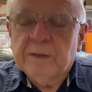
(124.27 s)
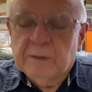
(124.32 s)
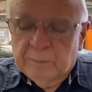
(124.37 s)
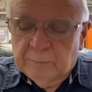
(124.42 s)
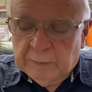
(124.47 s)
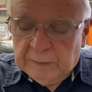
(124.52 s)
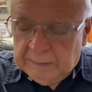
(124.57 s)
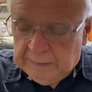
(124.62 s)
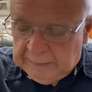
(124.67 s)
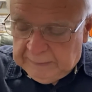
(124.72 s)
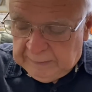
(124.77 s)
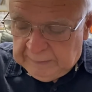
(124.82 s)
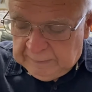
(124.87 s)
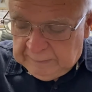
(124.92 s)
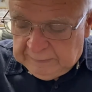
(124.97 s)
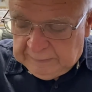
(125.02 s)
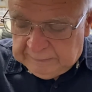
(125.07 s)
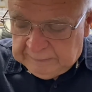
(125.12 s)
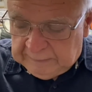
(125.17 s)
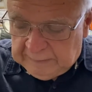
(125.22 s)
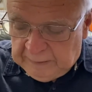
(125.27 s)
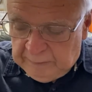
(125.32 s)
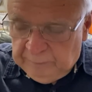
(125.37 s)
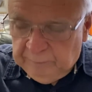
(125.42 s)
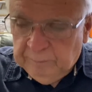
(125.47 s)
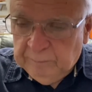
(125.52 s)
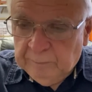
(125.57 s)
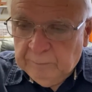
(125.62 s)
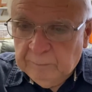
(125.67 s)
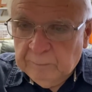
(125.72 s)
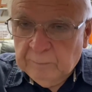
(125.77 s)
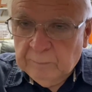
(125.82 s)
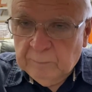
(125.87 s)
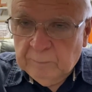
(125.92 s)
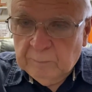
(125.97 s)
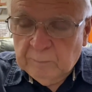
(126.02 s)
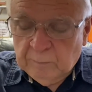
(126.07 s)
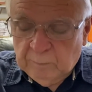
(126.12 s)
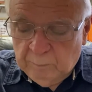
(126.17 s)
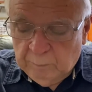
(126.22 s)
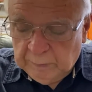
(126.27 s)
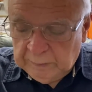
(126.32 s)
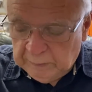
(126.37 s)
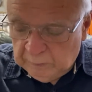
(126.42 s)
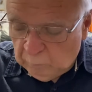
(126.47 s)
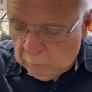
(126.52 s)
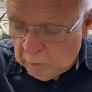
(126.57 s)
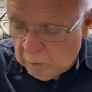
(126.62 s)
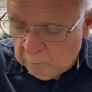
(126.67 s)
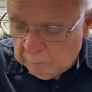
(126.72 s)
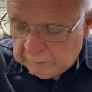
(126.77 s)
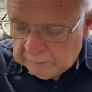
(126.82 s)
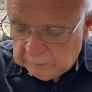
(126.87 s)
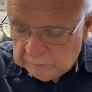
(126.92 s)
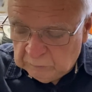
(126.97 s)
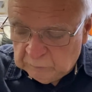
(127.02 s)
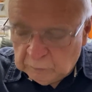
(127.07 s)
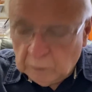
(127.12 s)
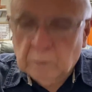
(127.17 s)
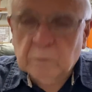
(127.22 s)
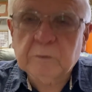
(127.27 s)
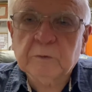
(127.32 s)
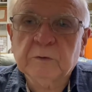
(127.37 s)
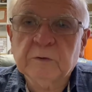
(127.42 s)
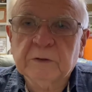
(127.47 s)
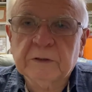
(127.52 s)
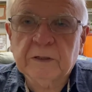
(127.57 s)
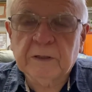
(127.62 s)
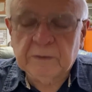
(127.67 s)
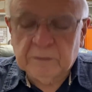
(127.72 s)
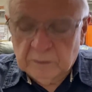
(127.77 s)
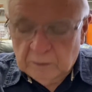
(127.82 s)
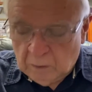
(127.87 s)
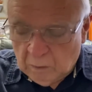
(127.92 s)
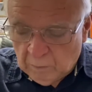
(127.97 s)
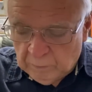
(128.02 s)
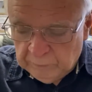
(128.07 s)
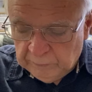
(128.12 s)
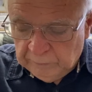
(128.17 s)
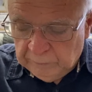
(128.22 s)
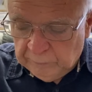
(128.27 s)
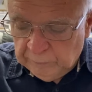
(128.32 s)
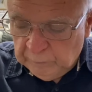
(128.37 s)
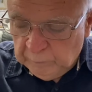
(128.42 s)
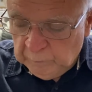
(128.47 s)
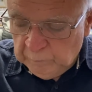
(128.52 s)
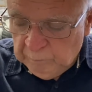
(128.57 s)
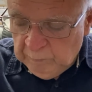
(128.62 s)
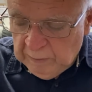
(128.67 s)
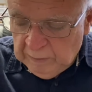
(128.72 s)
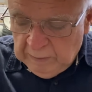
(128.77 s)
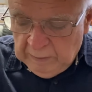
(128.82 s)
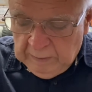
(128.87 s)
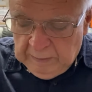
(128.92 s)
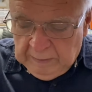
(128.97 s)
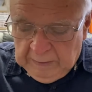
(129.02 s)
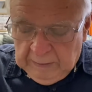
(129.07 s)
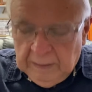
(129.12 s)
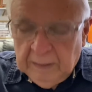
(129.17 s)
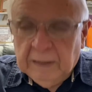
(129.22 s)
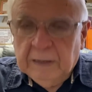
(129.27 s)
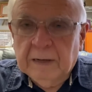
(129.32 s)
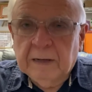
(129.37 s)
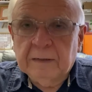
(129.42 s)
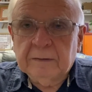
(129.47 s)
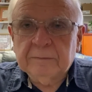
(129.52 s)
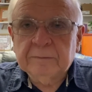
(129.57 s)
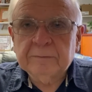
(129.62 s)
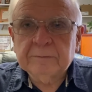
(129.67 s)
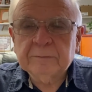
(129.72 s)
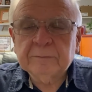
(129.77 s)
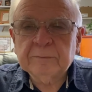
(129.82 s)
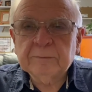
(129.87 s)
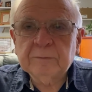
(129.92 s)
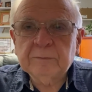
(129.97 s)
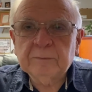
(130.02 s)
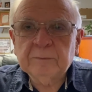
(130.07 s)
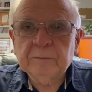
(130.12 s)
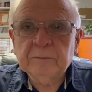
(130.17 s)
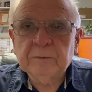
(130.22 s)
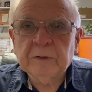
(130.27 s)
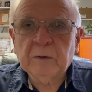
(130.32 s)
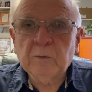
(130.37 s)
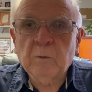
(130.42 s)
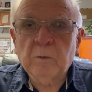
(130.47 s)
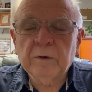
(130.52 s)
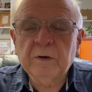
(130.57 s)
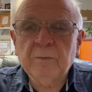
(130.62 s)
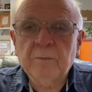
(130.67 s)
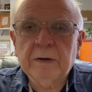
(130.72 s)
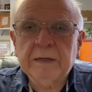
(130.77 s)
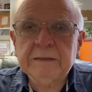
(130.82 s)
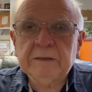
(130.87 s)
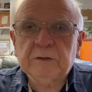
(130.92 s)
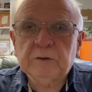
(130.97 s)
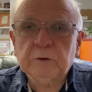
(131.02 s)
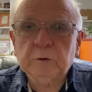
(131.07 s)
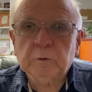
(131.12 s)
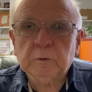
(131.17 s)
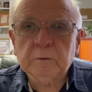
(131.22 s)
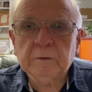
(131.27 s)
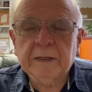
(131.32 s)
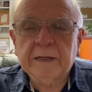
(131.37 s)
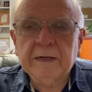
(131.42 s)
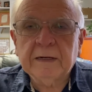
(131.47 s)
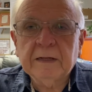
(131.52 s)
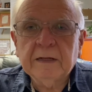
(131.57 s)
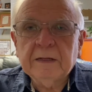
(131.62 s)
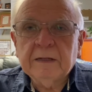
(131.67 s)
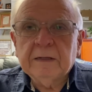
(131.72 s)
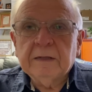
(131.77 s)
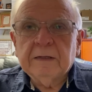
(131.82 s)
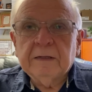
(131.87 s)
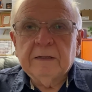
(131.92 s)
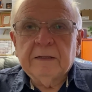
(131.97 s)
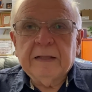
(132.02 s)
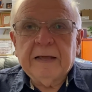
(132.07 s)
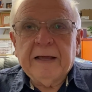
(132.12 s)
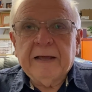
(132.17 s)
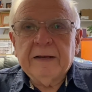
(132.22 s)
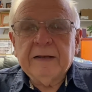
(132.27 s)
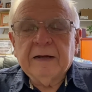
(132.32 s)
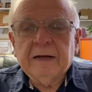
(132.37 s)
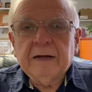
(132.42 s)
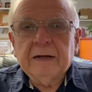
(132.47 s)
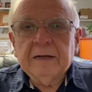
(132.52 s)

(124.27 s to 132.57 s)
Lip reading: But as they put the Roman soldiers there to guard the tomb, they wanted to make sure that